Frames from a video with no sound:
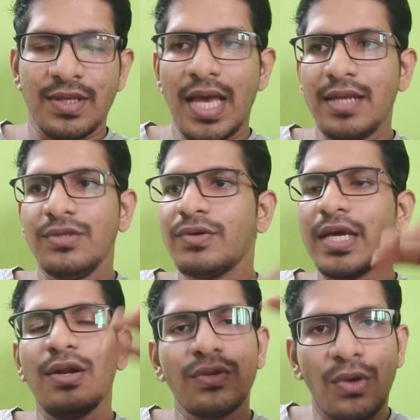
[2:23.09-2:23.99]
and you
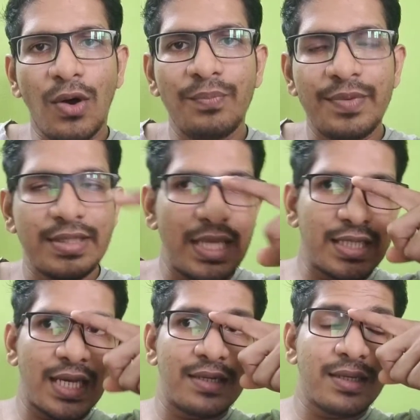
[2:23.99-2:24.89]
cannot copy that
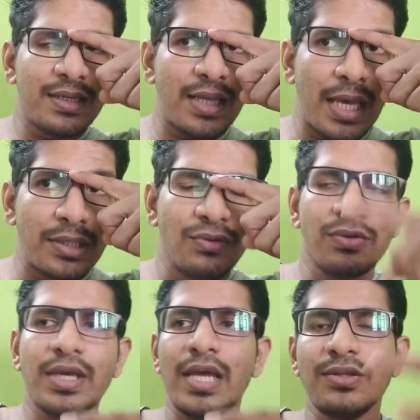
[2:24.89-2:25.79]
content, and you
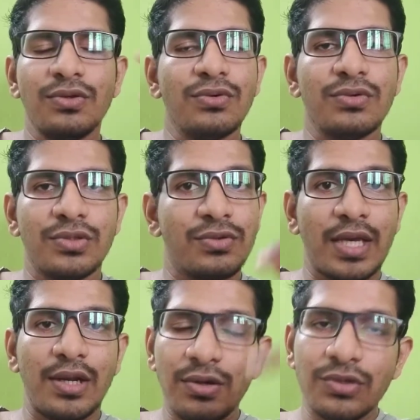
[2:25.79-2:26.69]

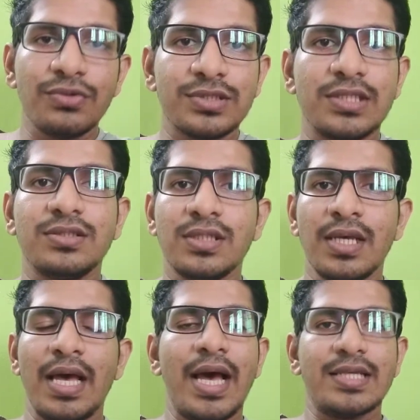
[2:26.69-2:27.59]
cannot use it
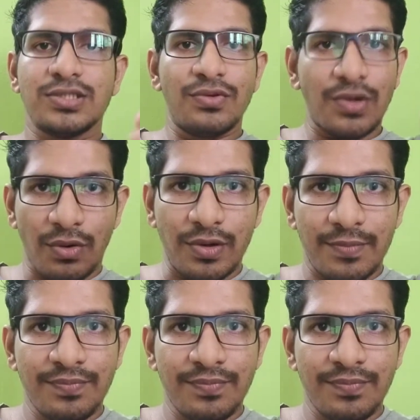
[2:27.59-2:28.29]
as your own.